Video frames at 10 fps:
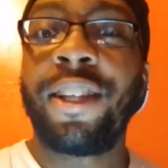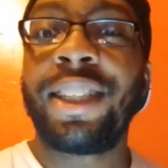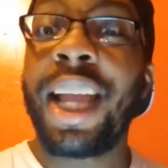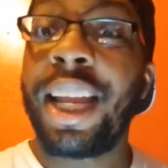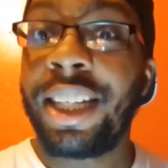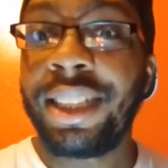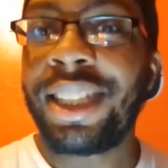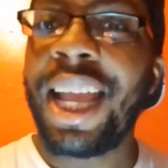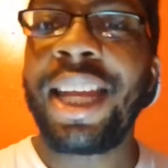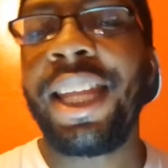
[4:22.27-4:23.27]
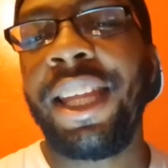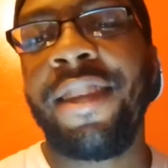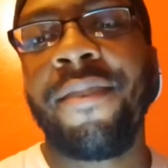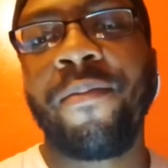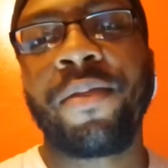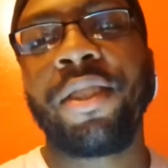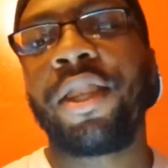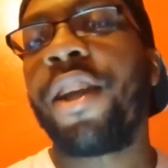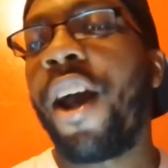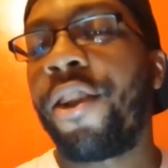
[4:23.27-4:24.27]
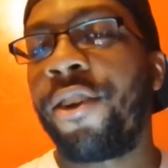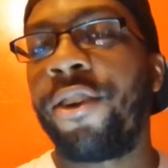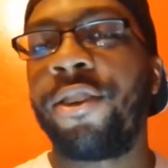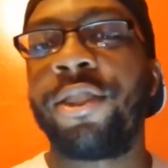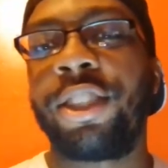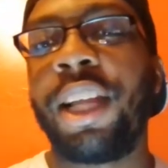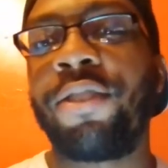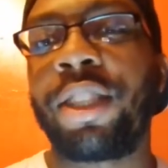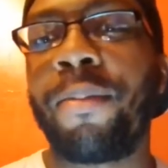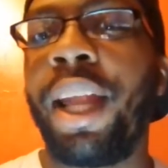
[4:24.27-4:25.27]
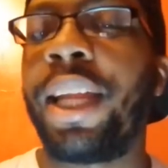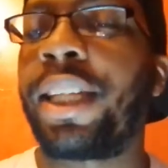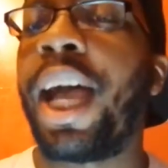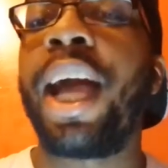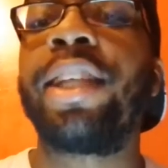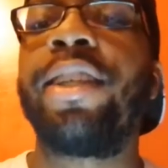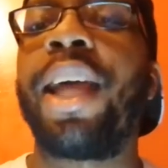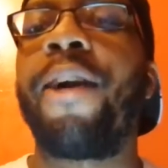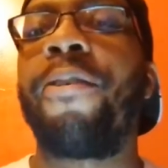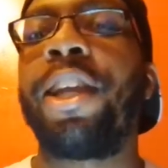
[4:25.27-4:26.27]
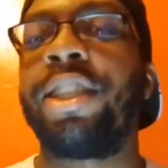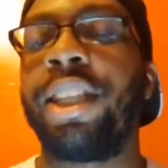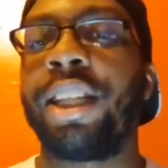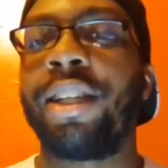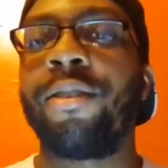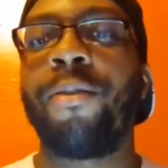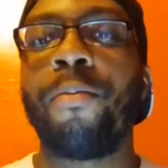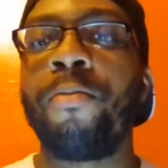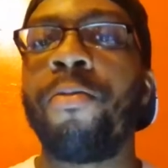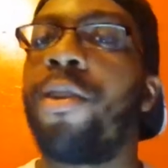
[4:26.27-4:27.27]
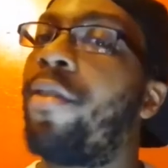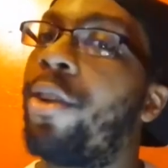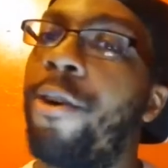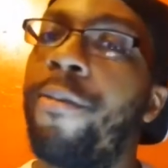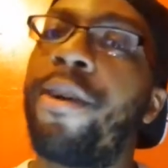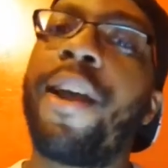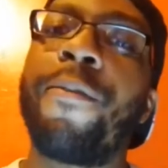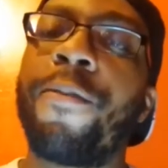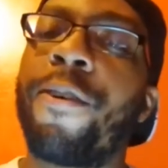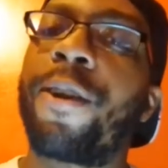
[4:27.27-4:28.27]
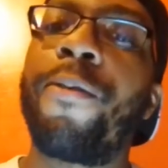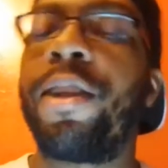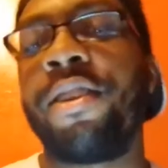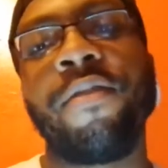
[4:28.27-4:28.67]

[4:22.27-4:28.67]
Danny Donato, save someone like that, so that way she can maneuver and work with